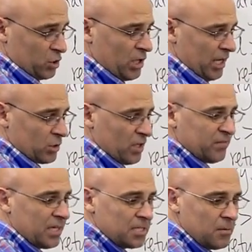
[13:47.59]
size,
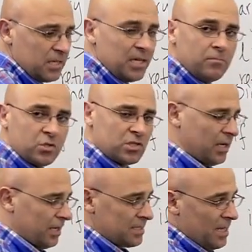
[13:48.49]
whenever I double the input
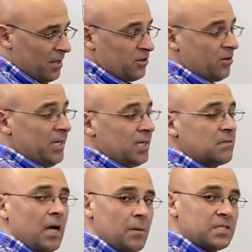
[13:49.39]
size, the running
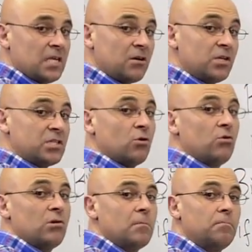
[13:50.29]
time is increasing
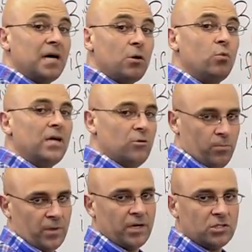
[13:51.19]
only by 1
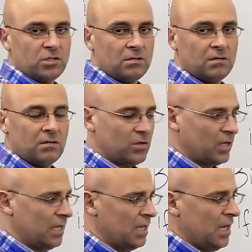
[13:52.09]
operation.
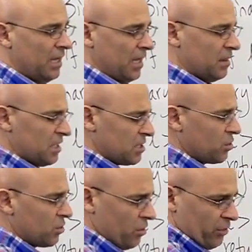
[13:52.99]
Okay? And this
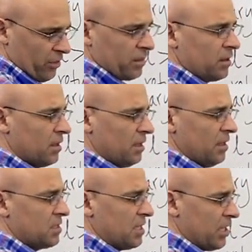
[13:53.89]
growth
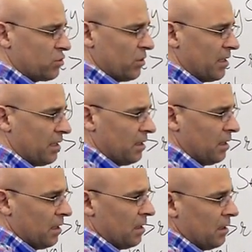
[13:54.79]
is actually
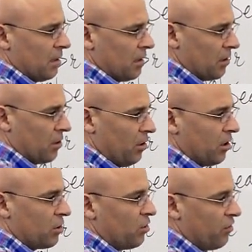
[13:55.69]

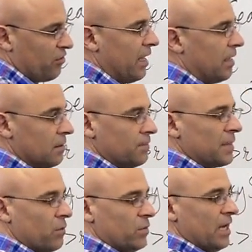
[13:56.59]
log of n,
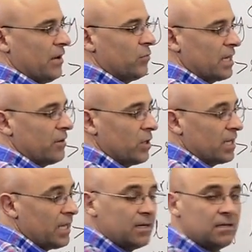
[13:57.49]
where
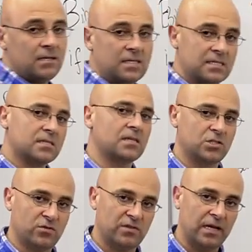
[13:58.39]
n is the
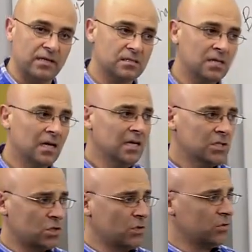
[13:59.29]
size of the list.
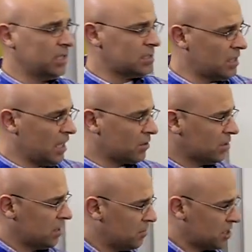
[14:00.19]
So this
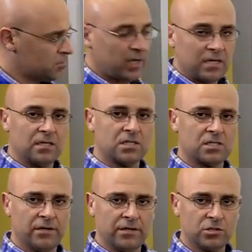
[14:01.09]
algorithm, this binary
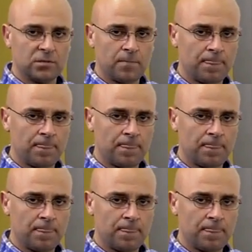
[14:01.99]
search,